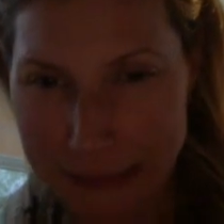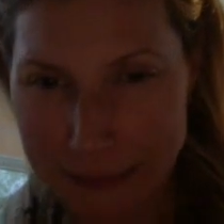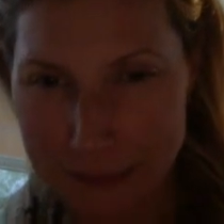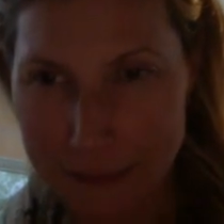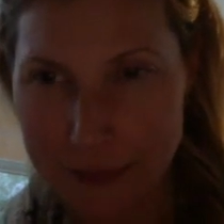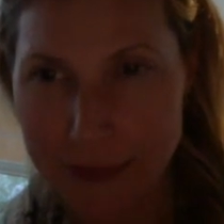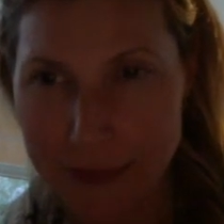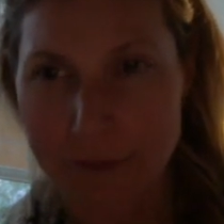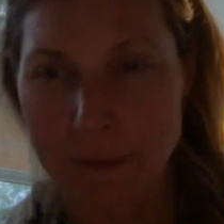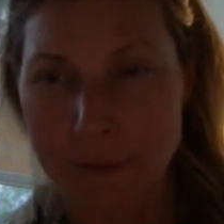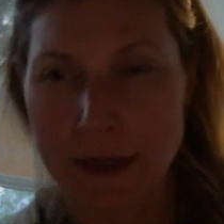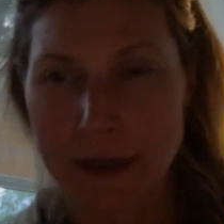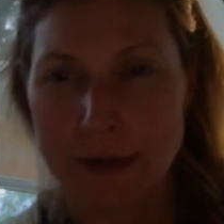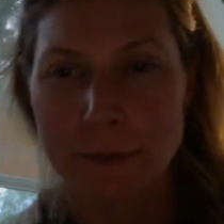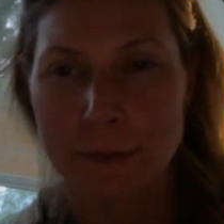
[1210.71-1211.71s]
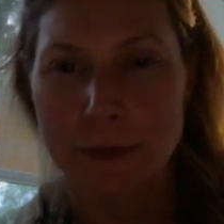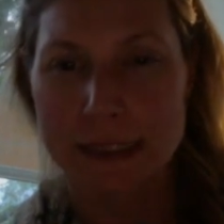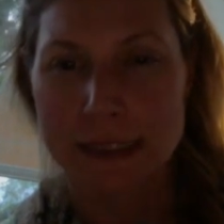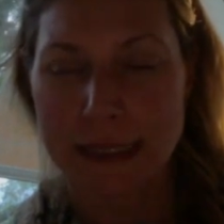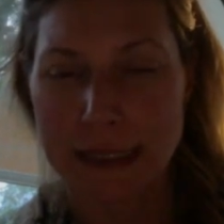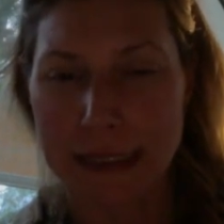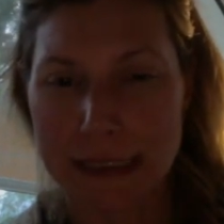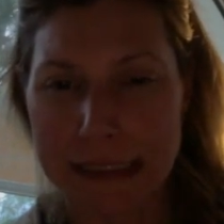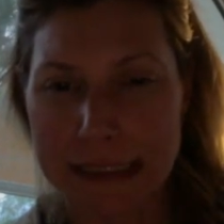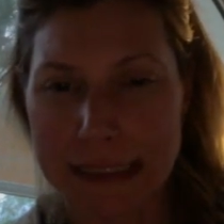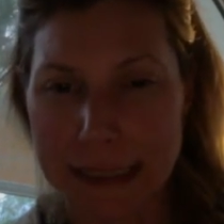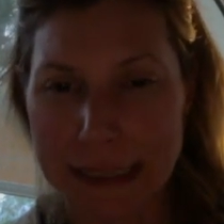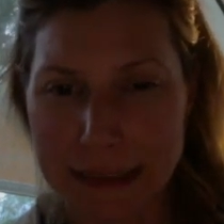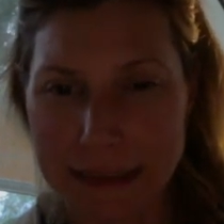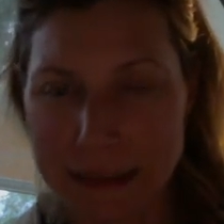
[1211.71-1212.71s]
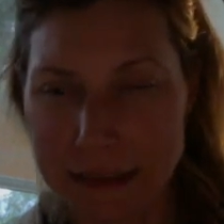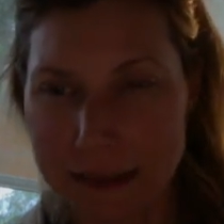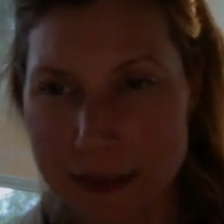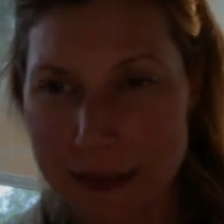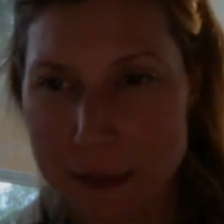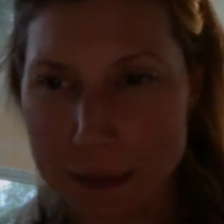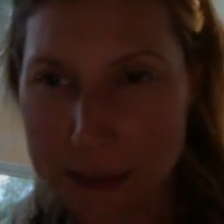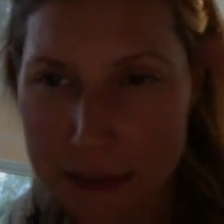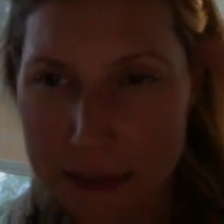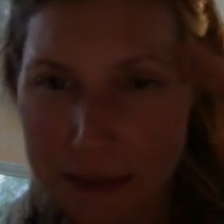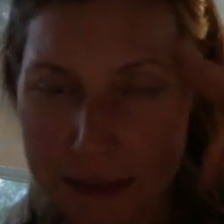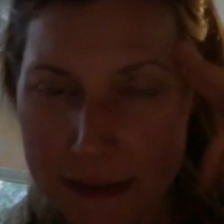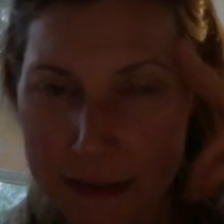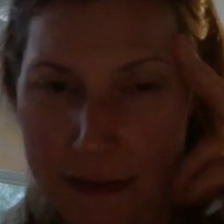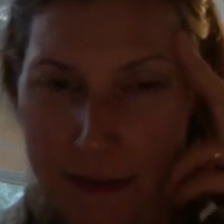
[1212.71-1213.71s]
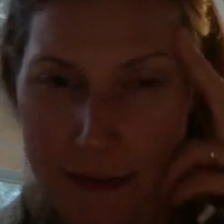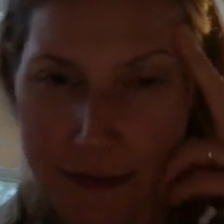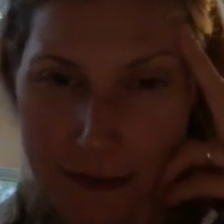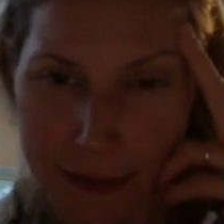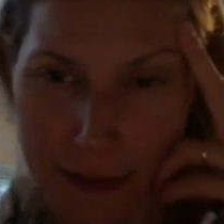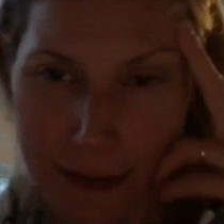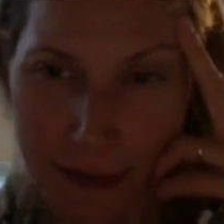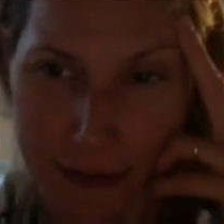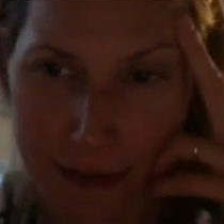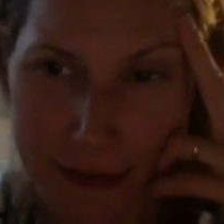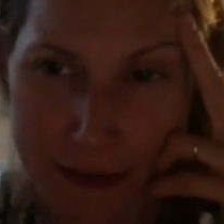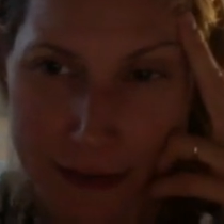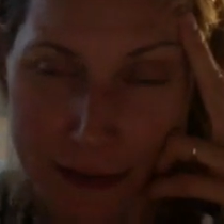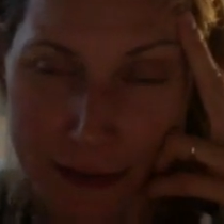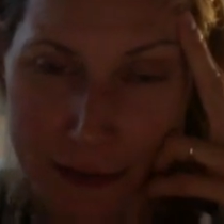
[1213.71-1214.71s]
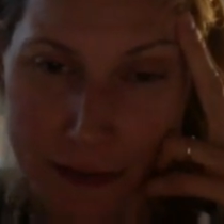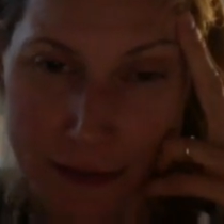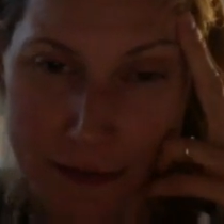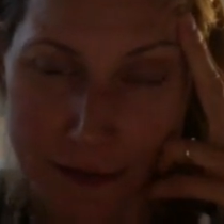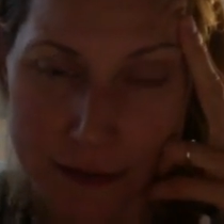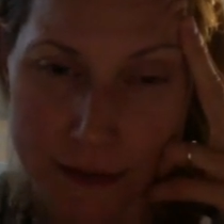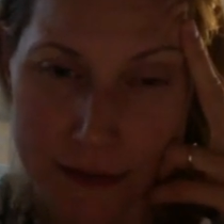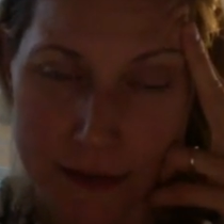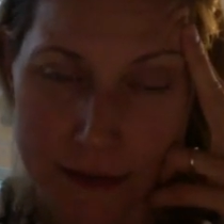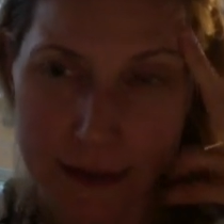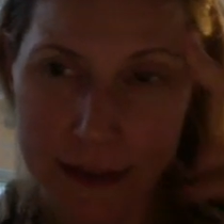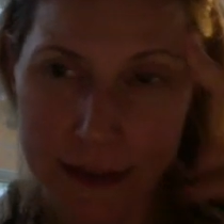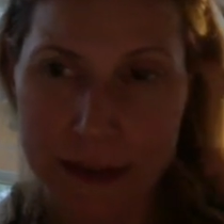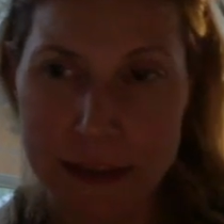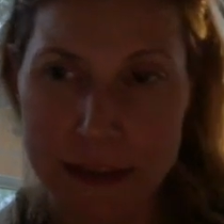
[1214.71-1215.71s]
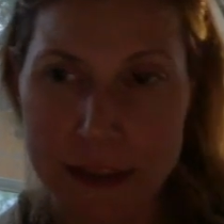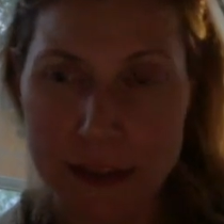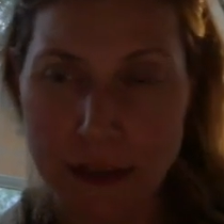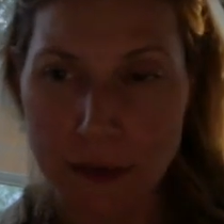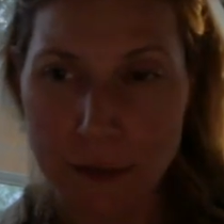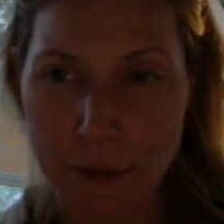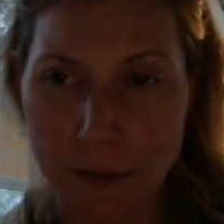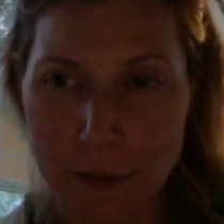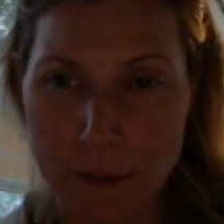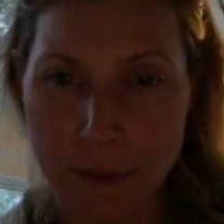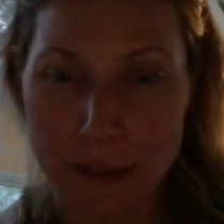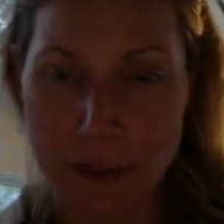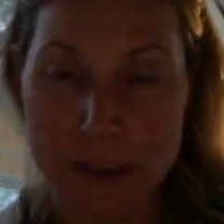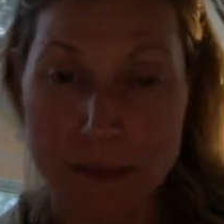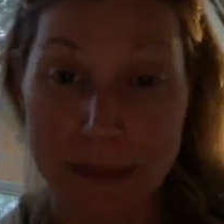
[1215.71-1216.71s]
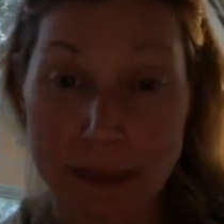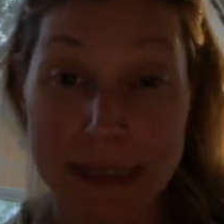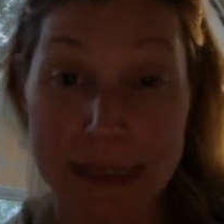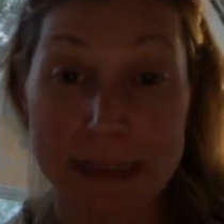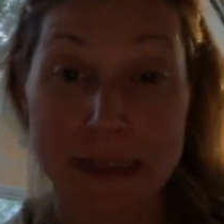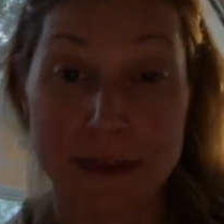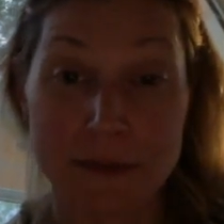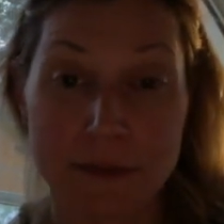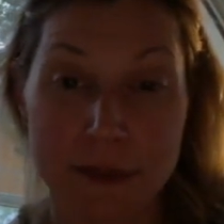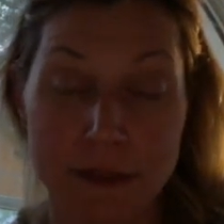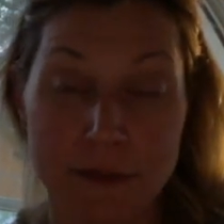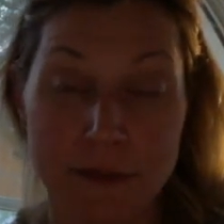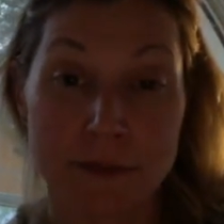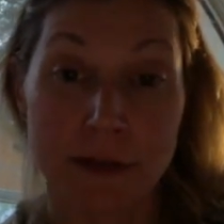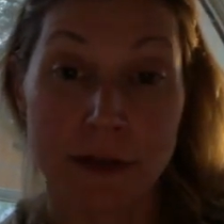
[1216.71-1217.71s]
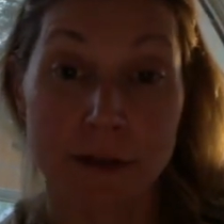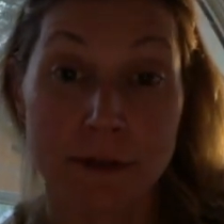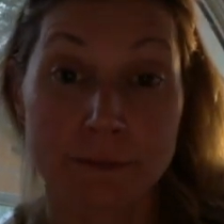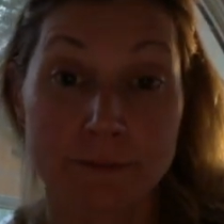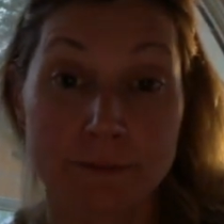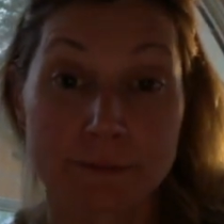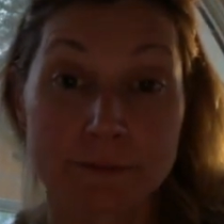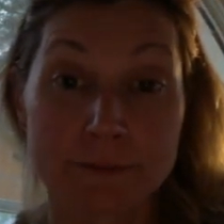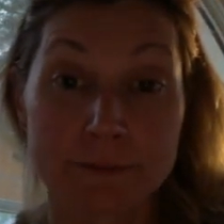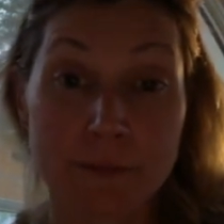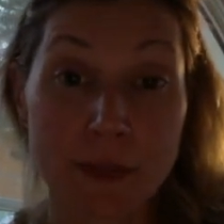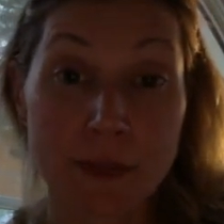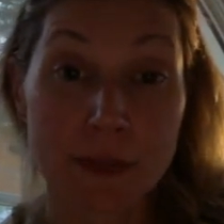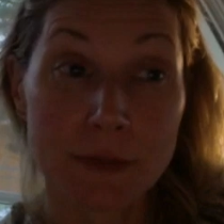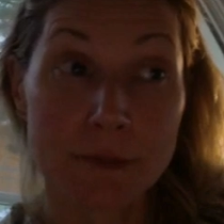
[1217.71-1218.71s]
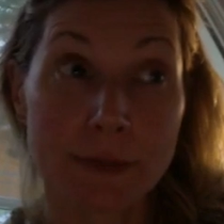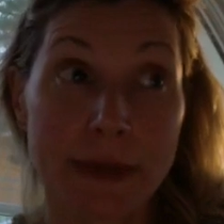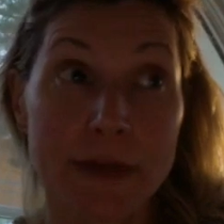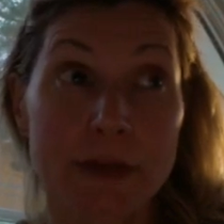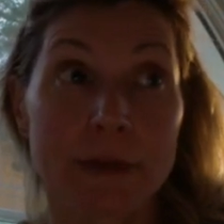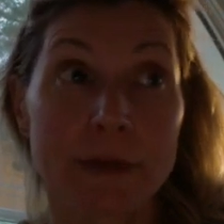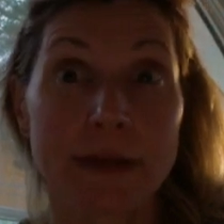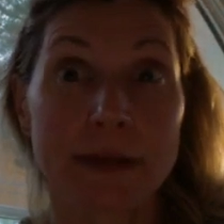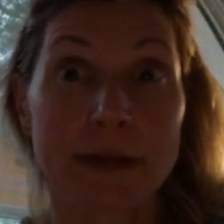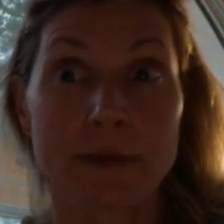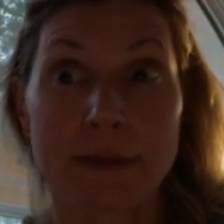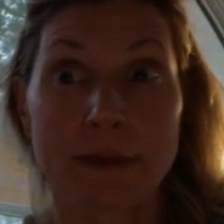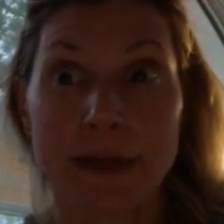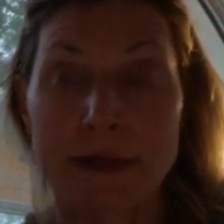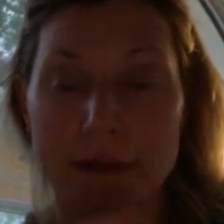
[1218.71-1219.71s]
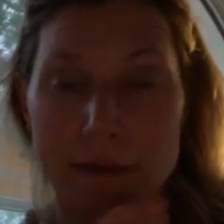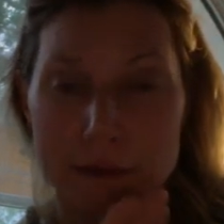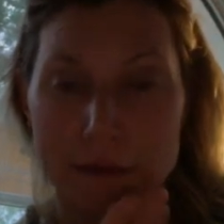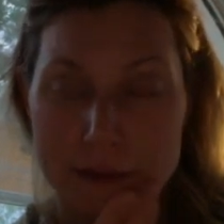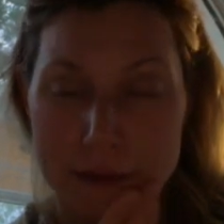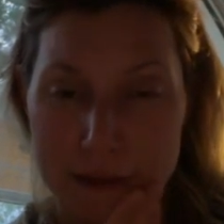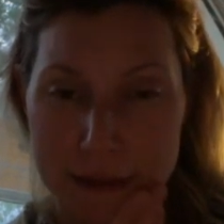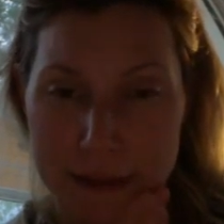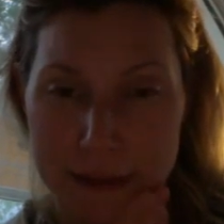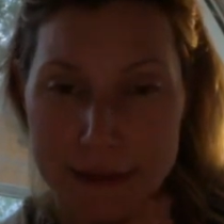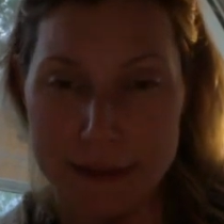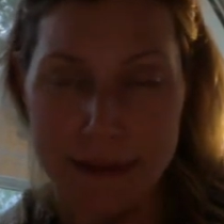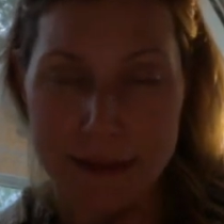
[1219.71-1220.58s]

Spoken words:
But then once I had connected, especially to their ancestors, then it just got more and more expansive, and it felt better and better and better. And